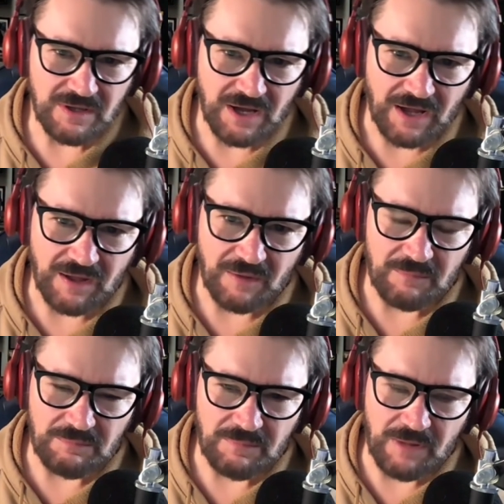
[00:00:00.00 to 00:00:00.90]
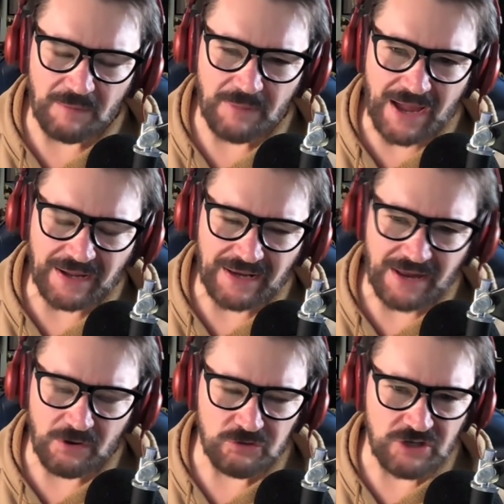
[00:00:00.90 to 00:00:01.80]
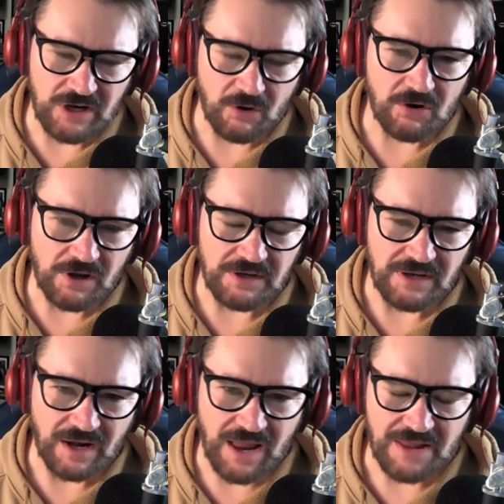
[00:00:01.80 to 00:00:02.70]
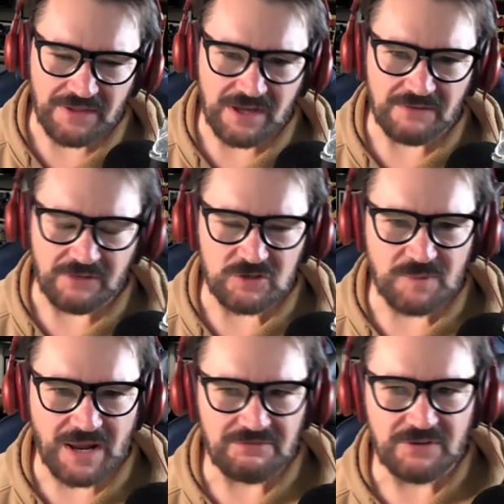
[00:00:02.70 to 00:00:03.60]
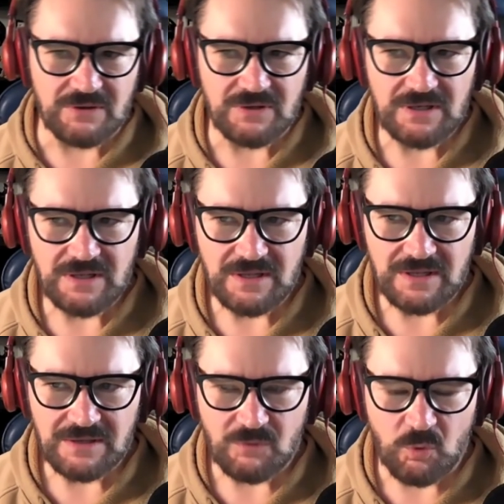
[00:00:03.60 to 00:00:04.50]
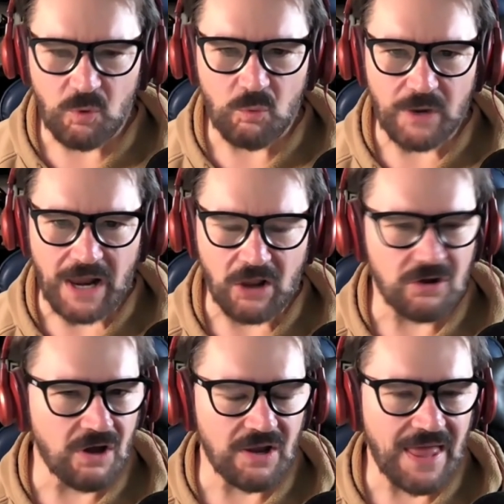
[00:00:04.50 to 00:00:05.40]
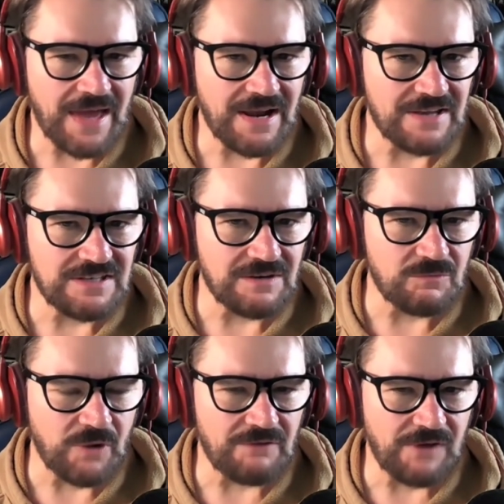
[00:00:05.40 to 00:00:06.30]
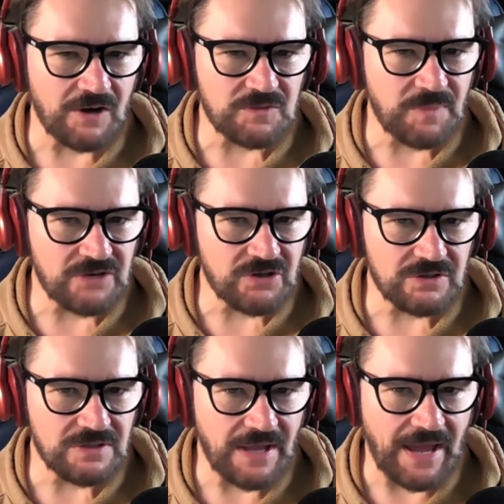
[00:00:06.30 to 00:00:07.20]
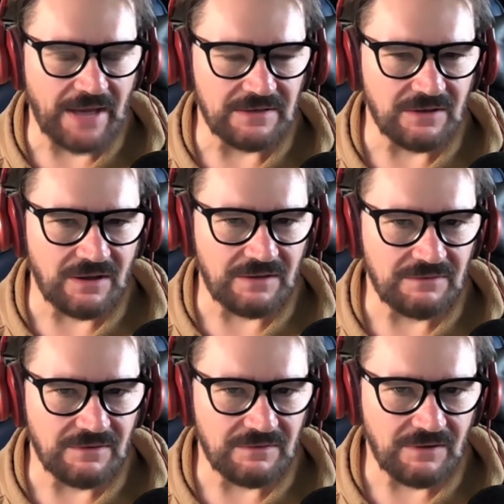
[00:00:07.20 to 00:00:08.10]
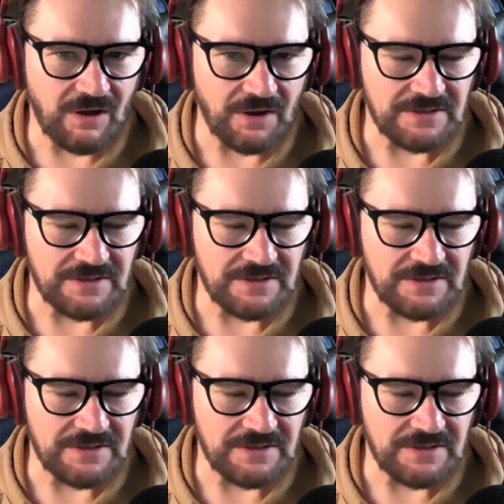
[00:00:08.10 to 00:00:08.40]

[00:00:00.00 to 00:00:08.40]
uh, back. And I know Gene Okerlund did a lot of the interviews, but I feel when I look online and I see Ric Flair's picture at on a